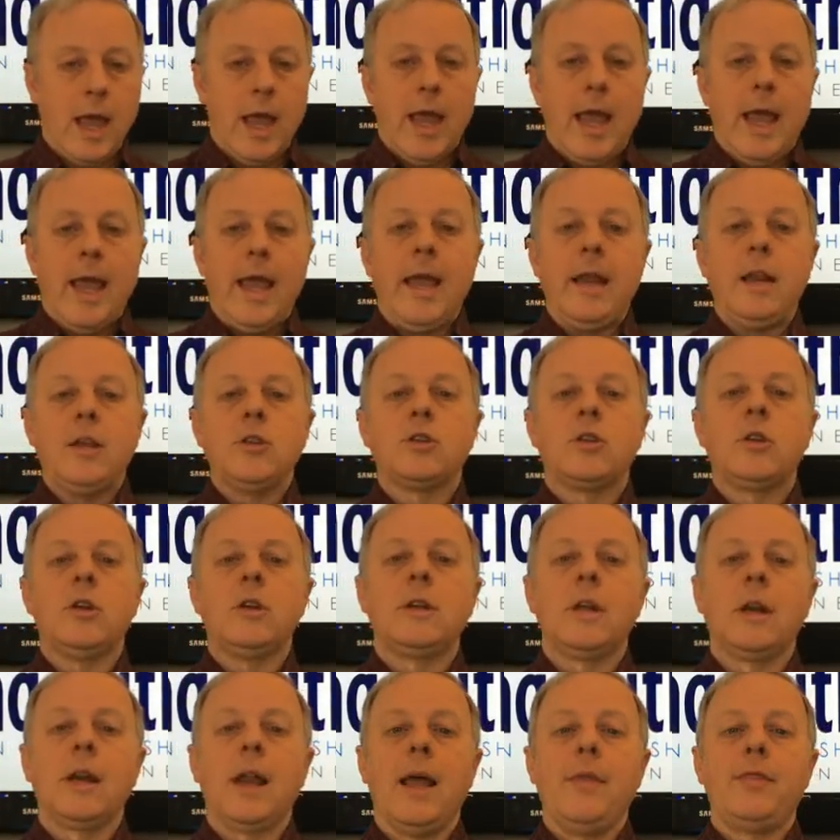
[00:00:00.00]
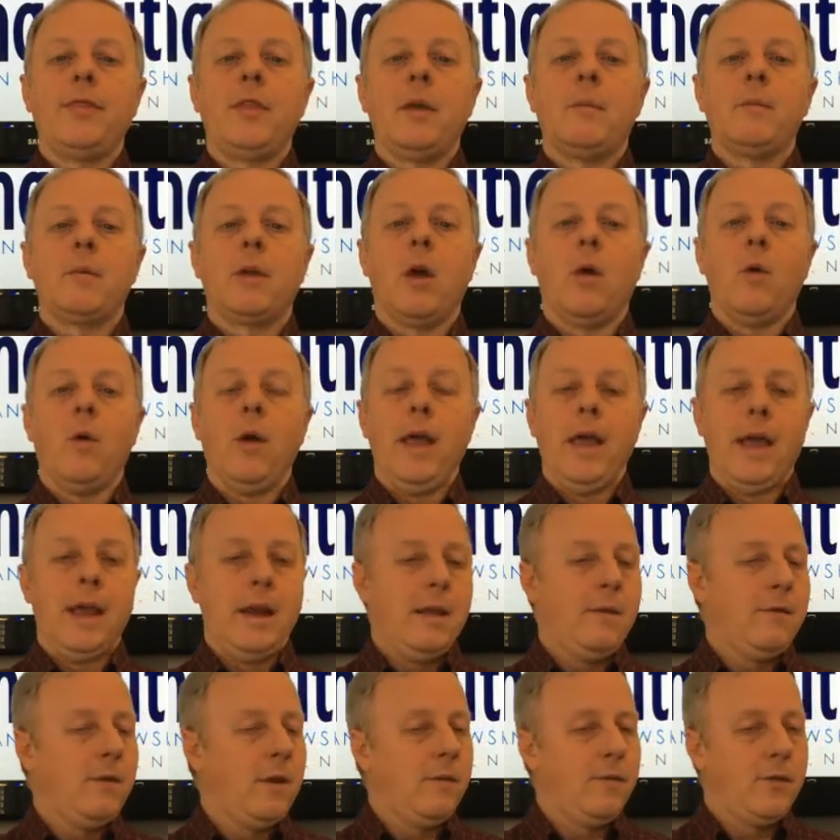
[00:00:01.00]
it is good to let them go ahead,
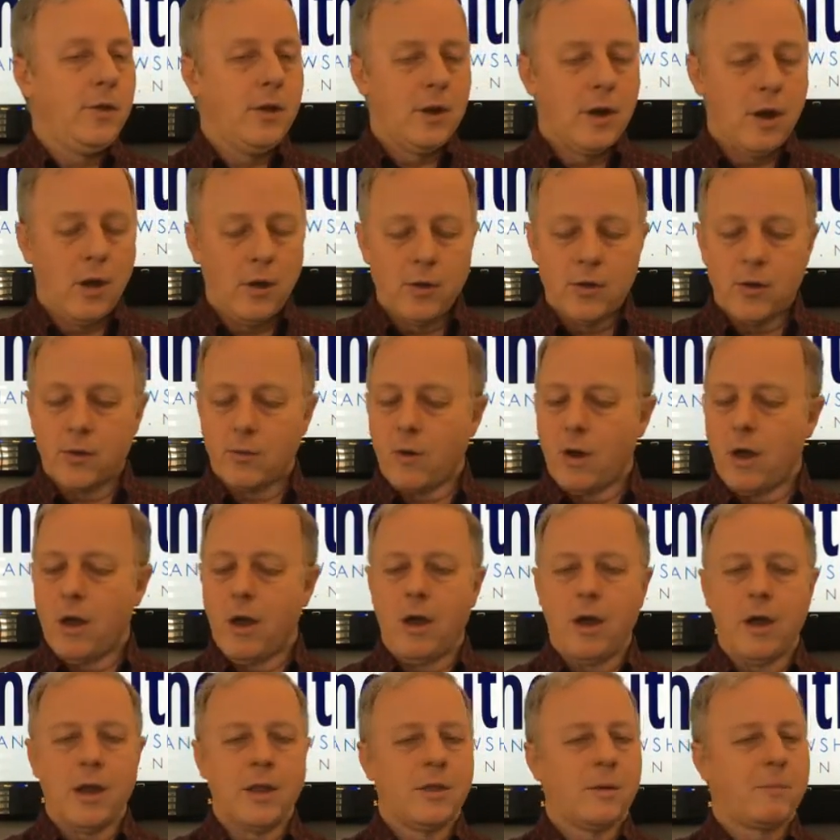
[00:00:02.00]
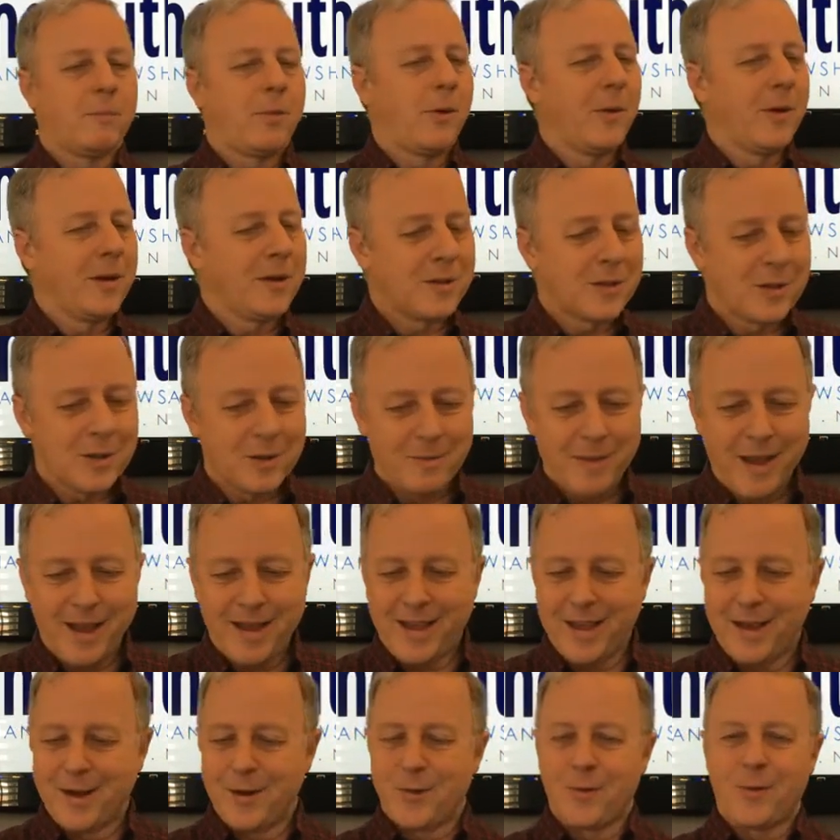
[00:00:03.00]
even if you know they're wrong and the points they're
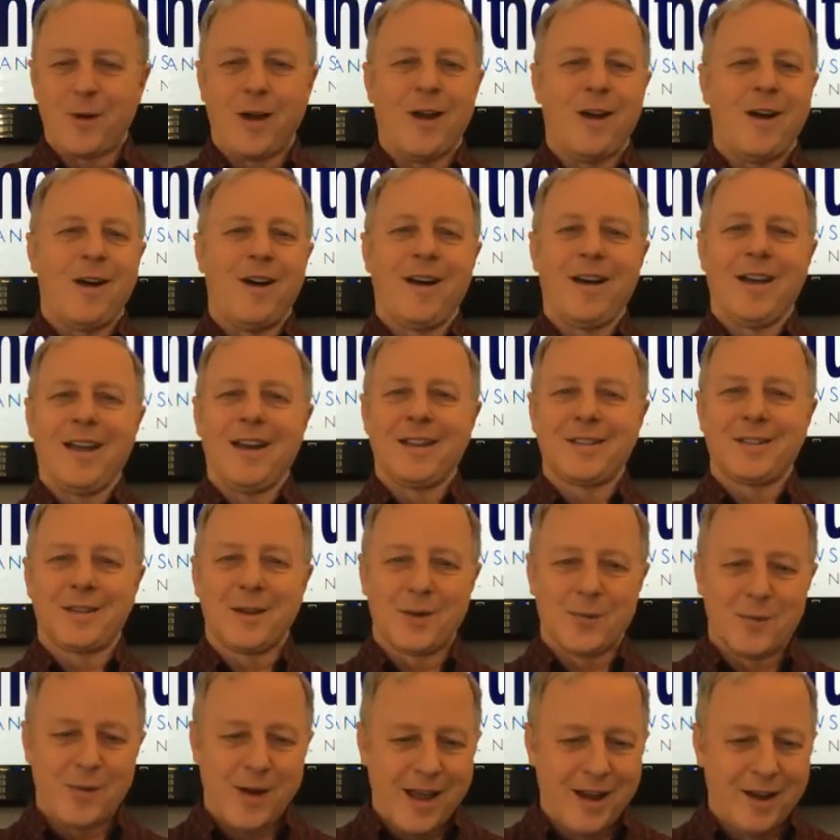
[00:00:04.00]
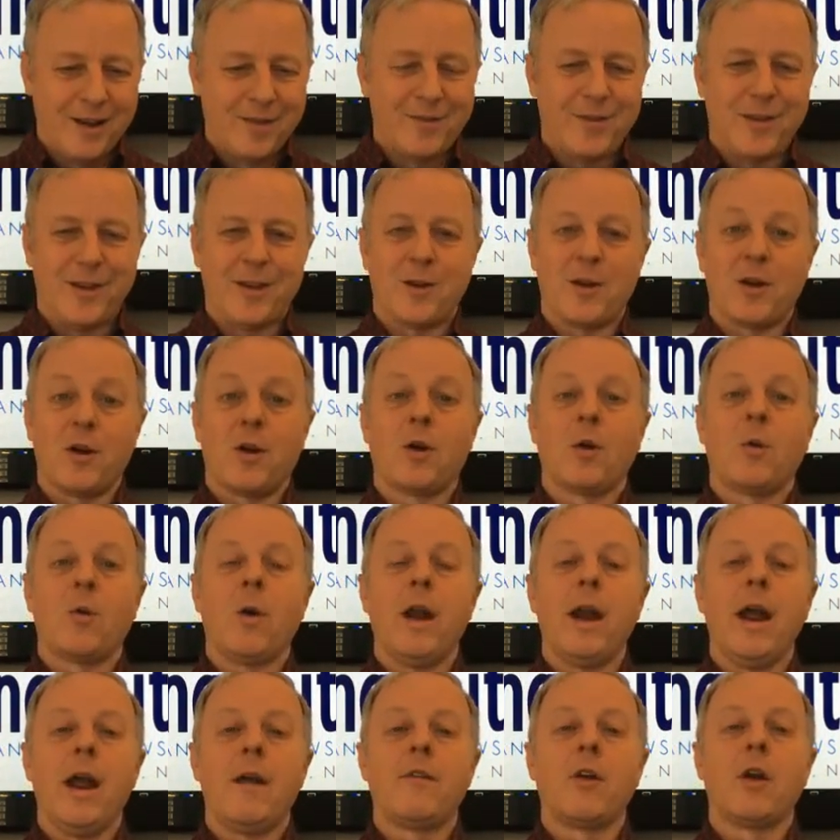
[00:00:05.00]
making are wrong and it's irrelevant or
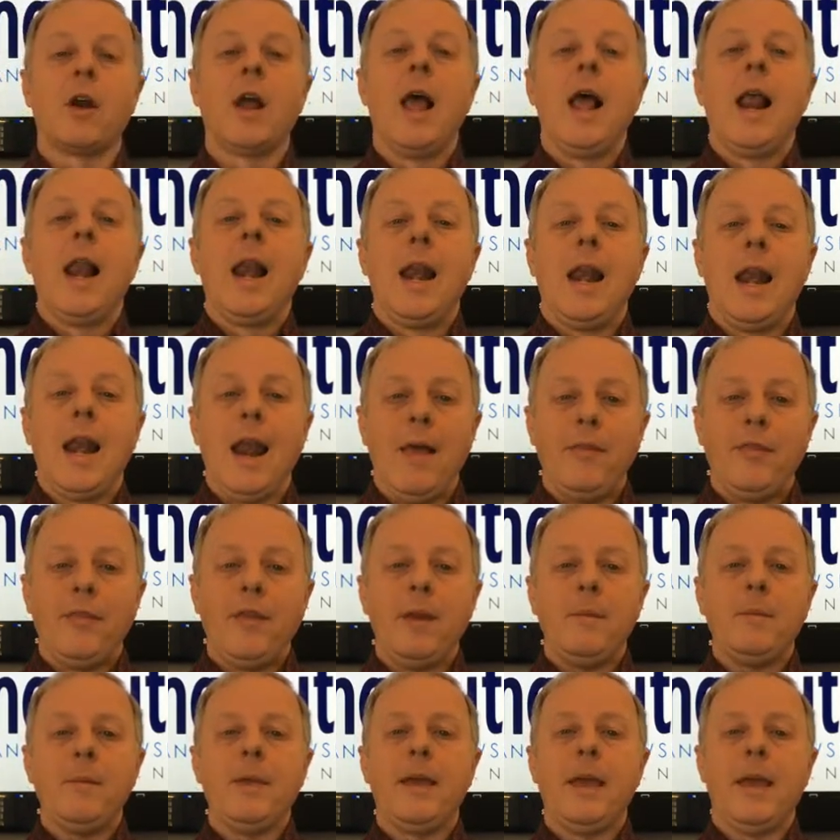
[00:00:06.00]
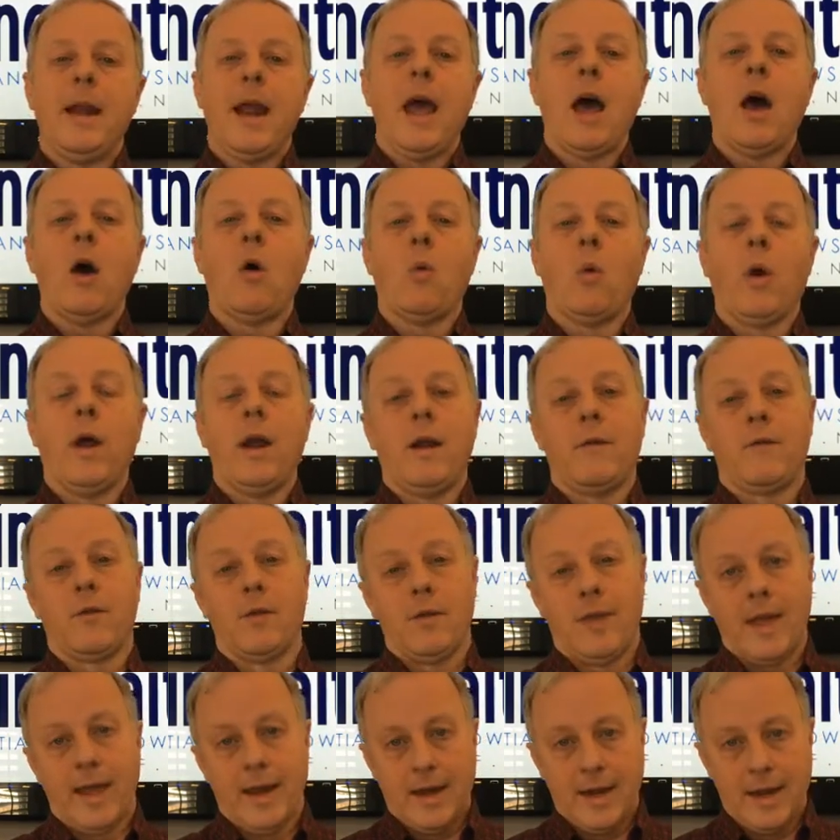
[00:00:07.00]
whatever, let them get out whatever
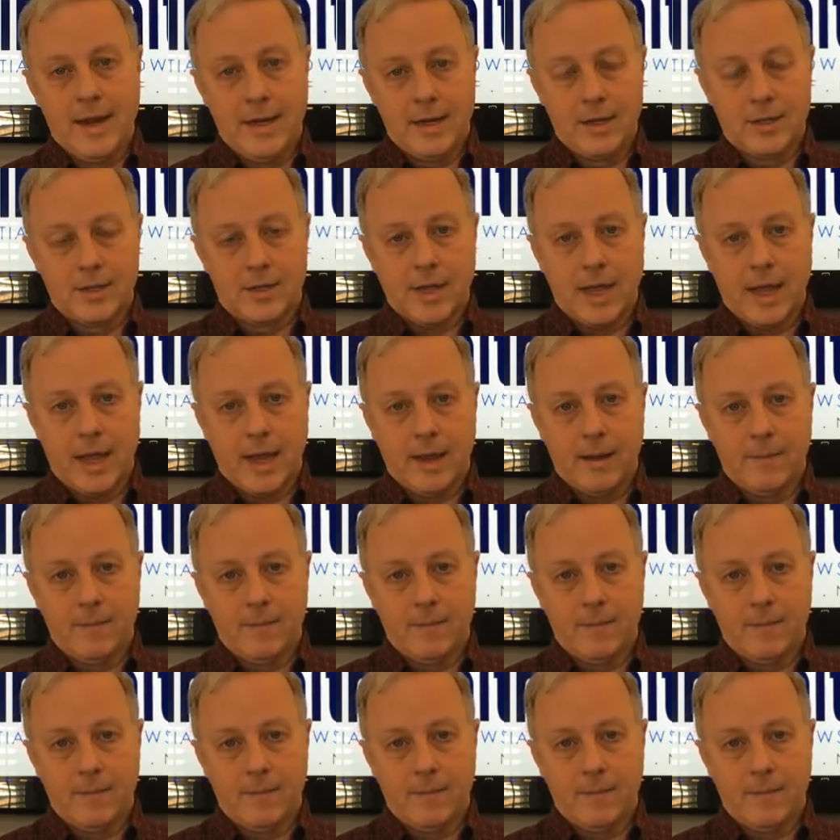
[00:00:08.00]
they need to say.